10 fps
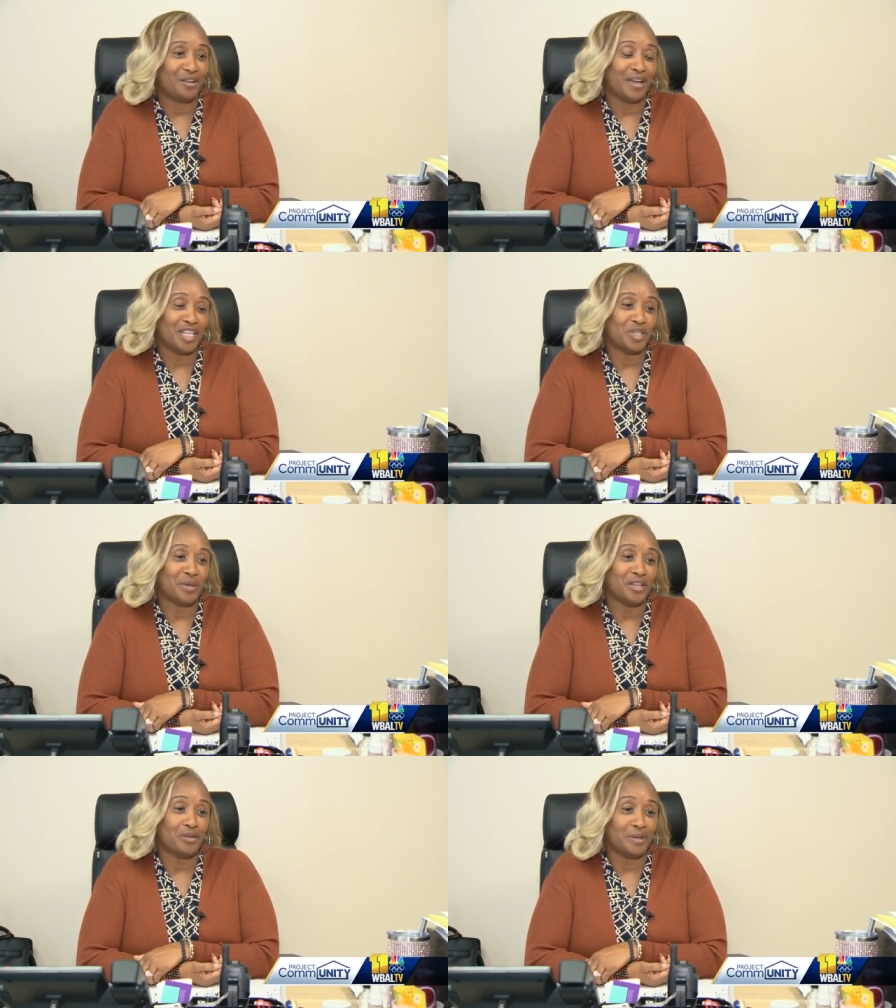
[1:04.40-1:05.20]
I
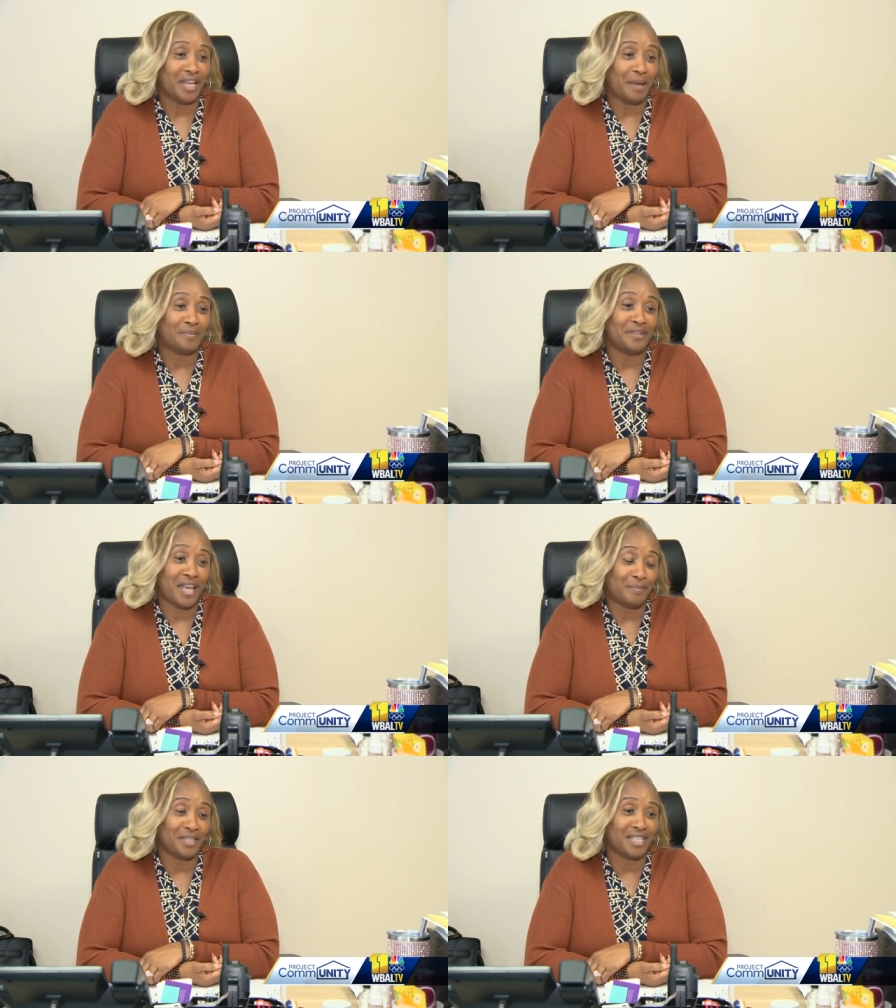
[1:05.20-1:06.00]
graduated from
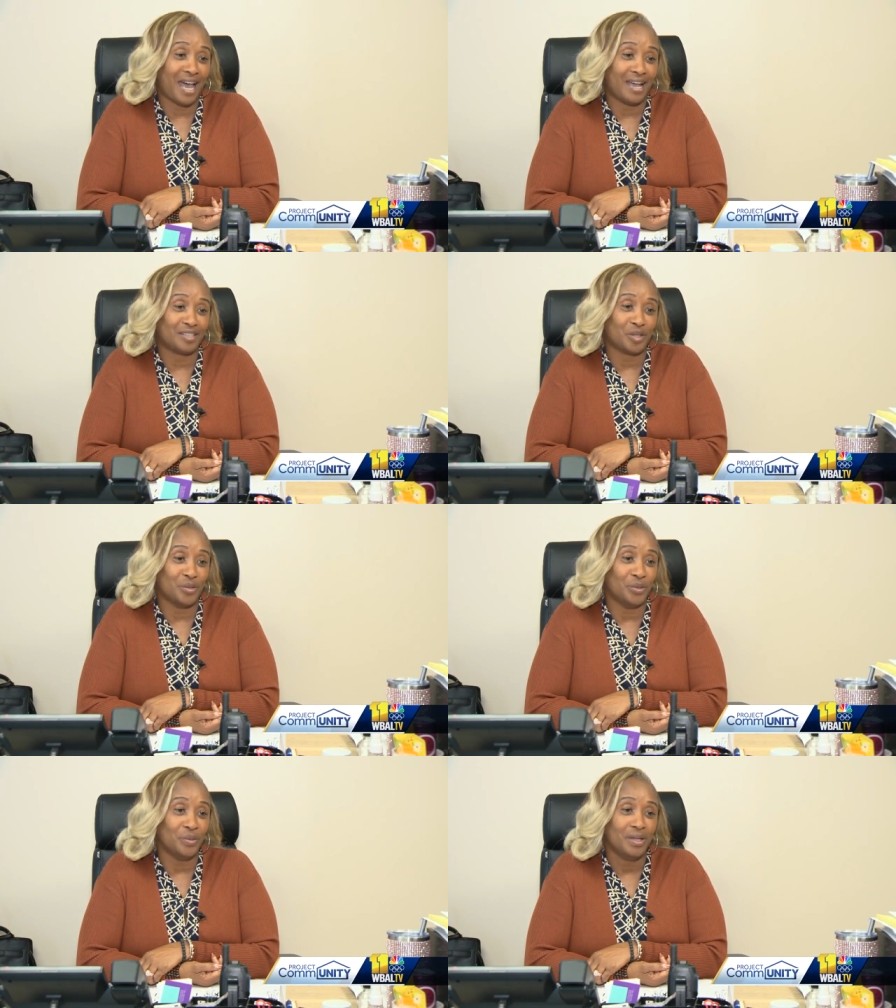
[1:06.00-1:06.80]
Annapolis High
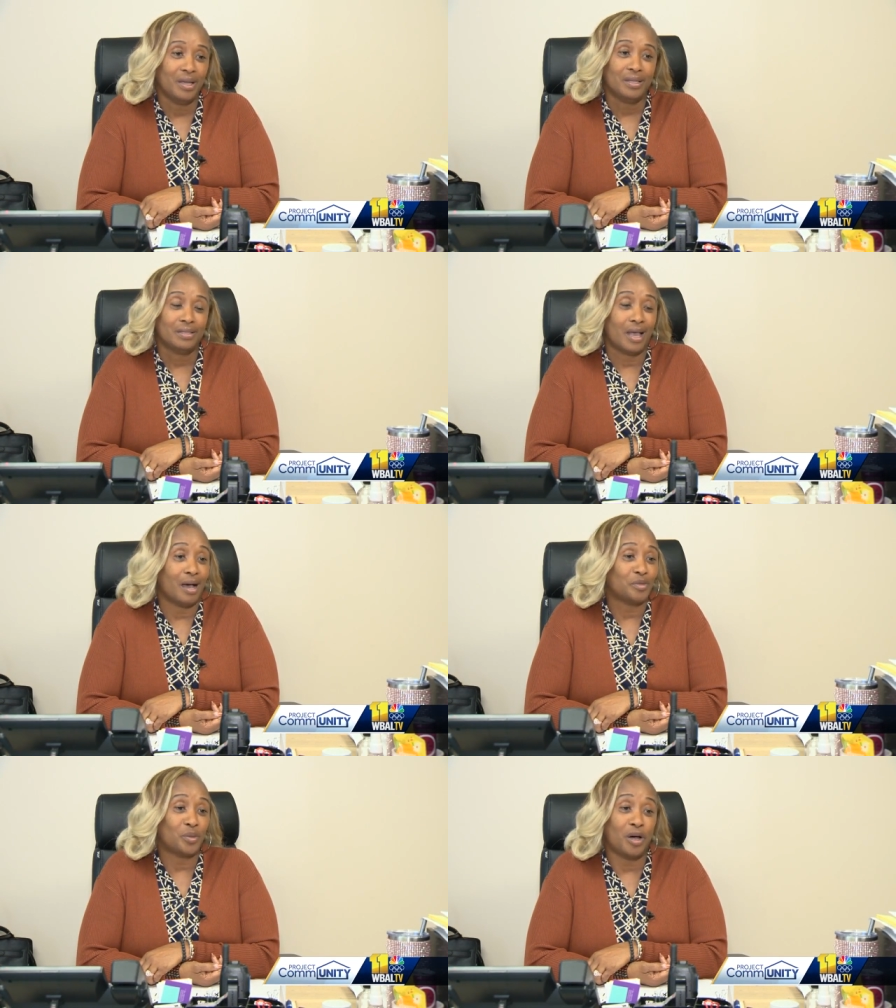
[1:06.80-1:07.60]
School,
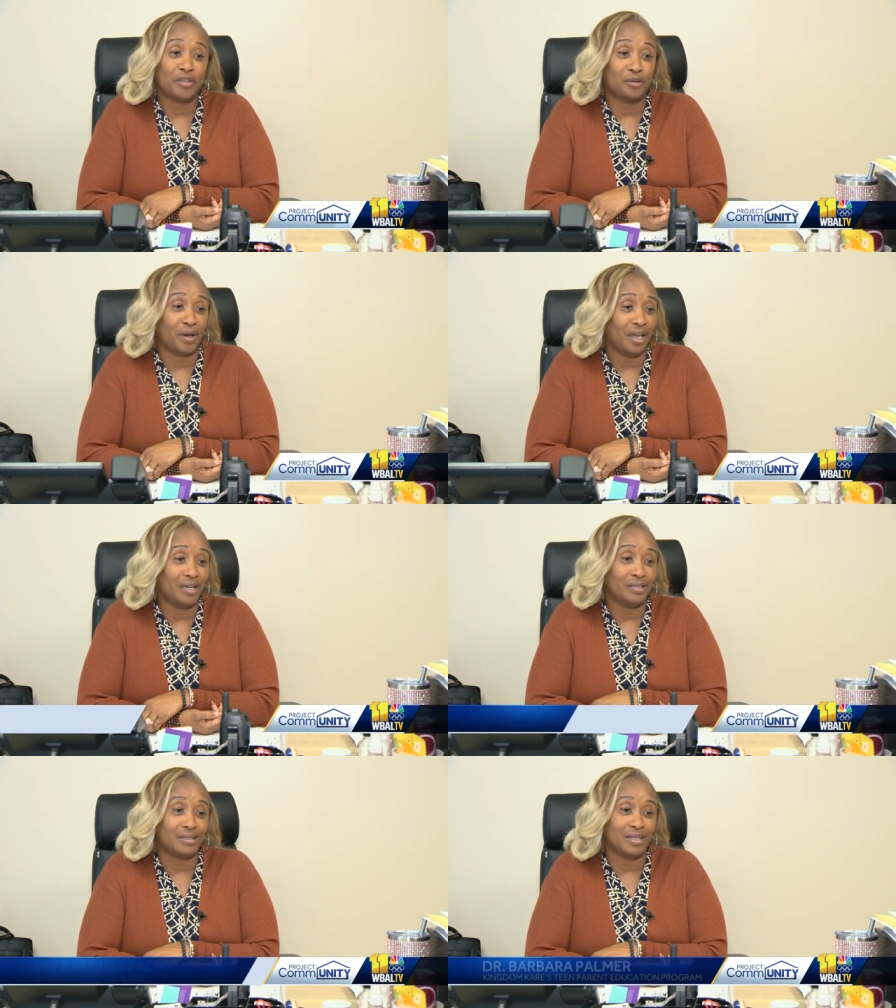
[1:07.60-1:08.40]
um, 12th
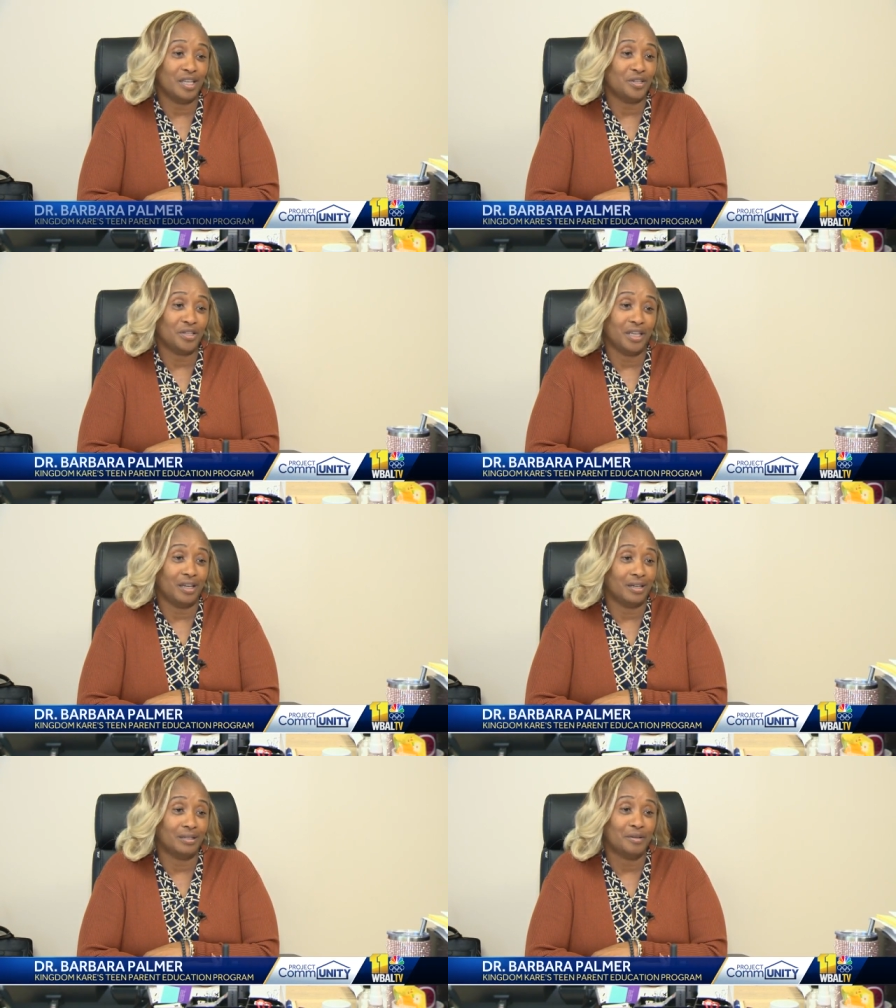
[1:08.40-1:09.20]
grade, senior
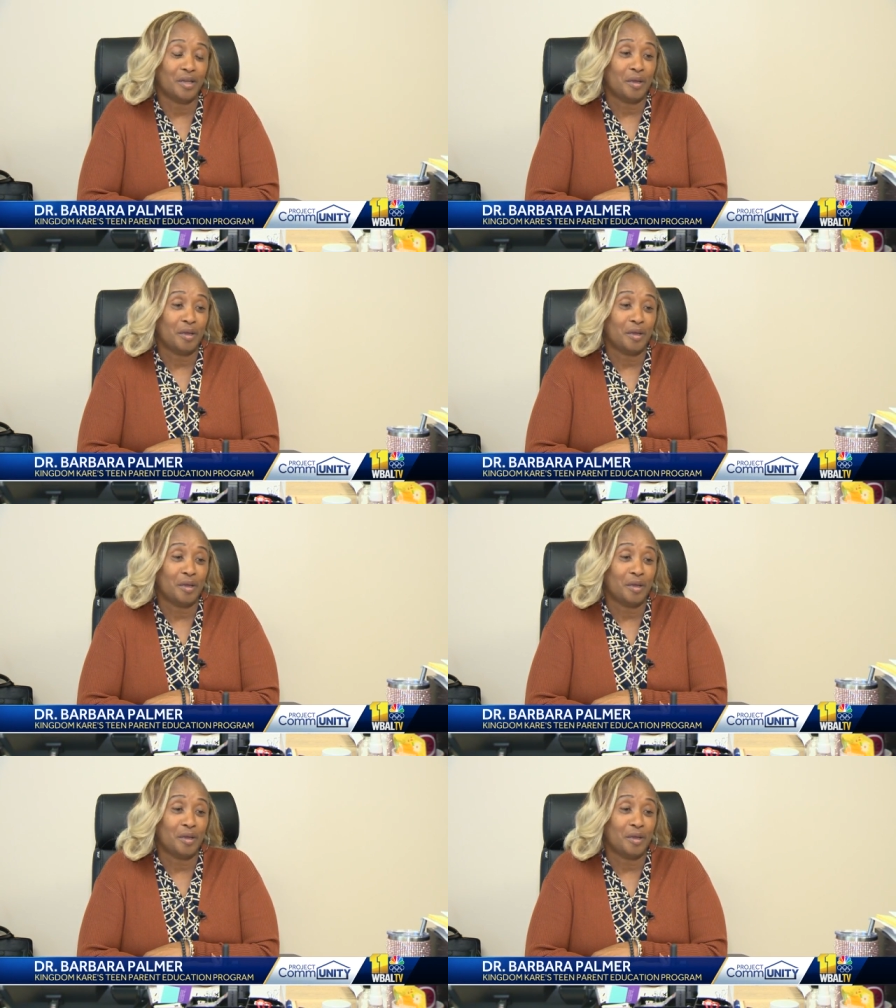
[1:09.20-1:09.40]
year.